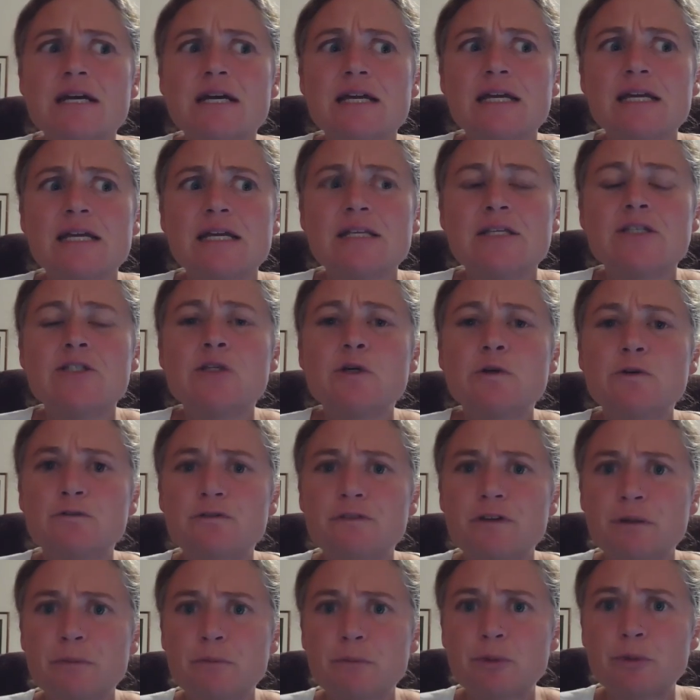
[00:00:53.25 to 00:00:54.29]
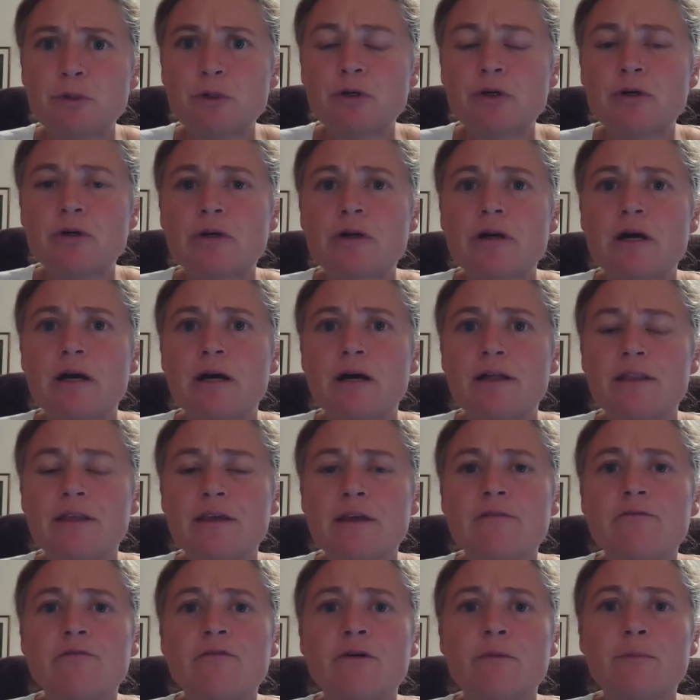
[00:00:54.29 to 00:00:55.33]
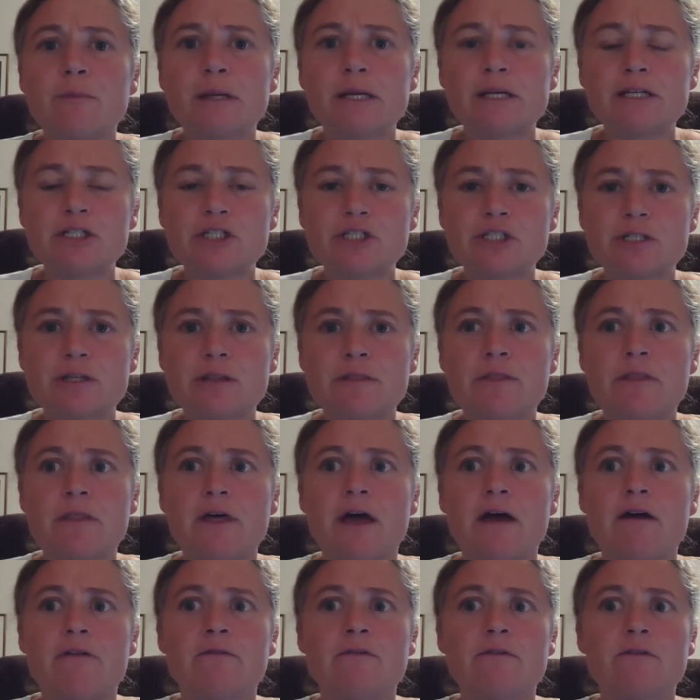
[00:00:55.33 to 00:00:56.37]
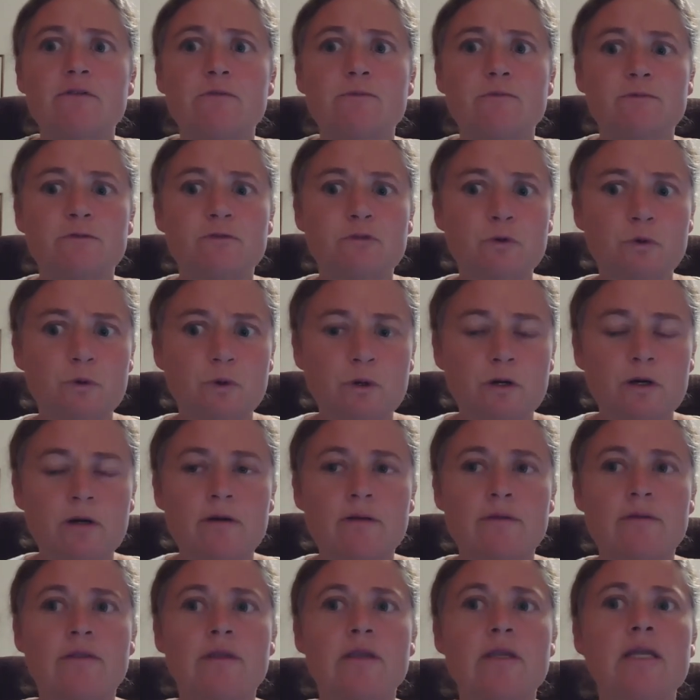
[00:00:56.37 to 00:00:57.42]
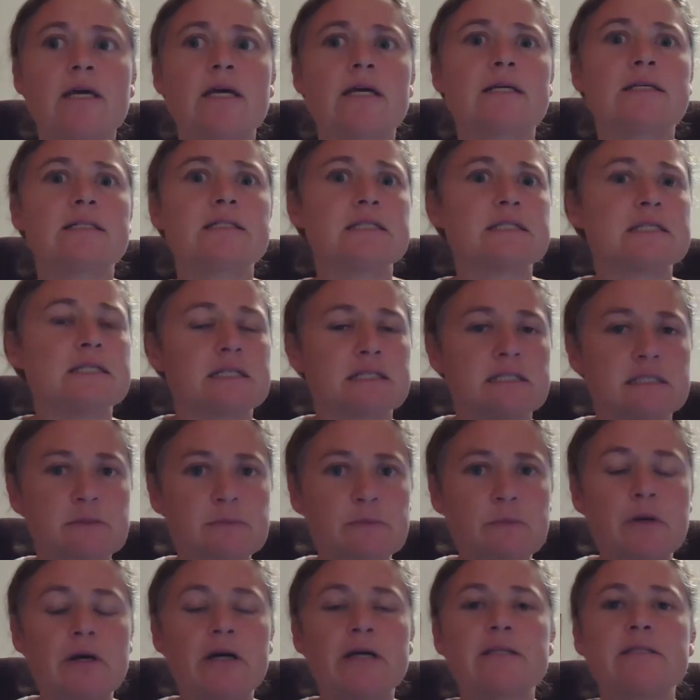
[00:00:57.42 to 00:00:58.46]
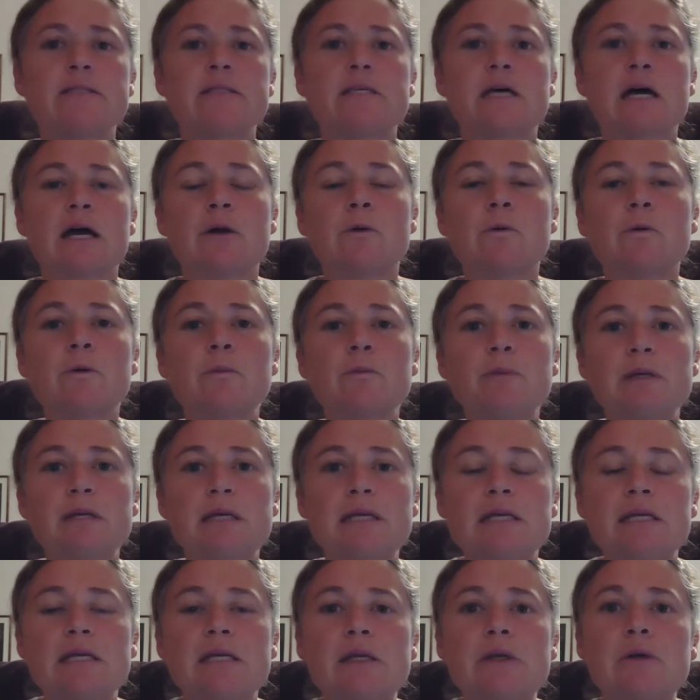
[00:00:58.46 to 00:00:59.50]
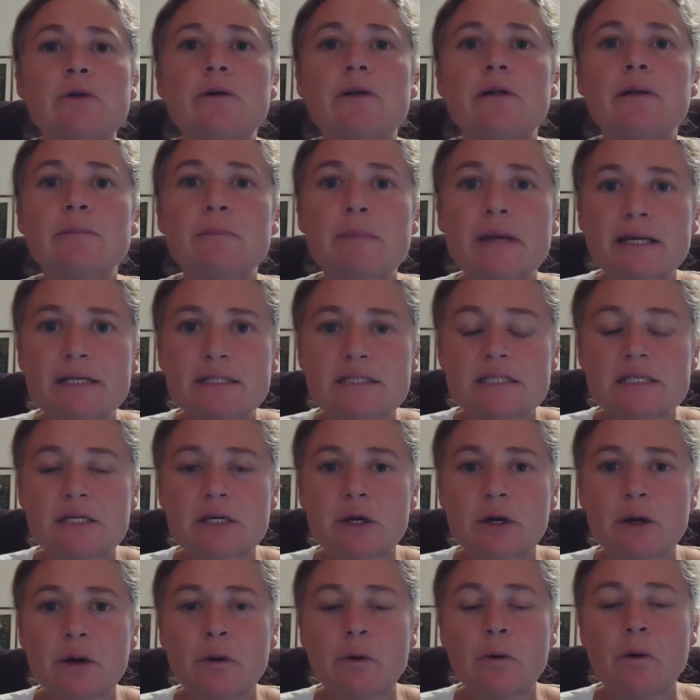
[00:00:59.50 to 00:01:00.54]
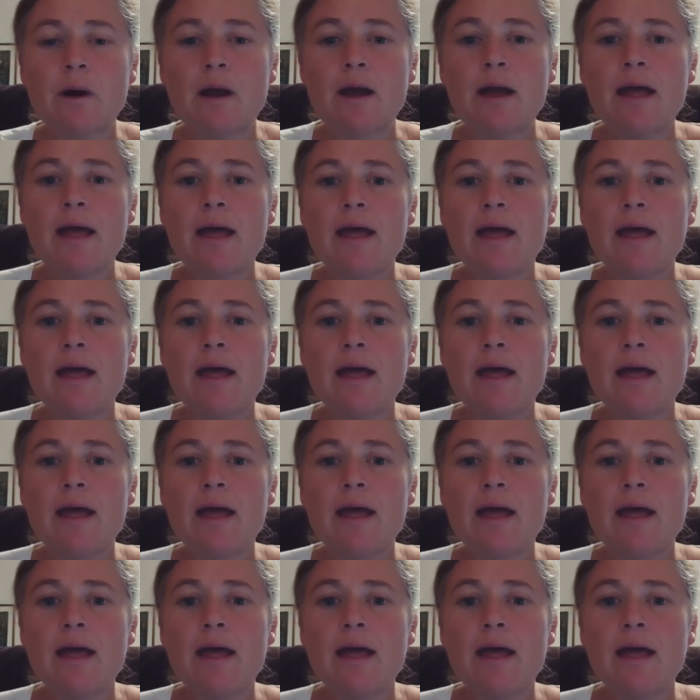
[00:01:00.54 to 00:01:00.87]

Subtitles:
in November the information that for the next 6 months I would be here in Mexico,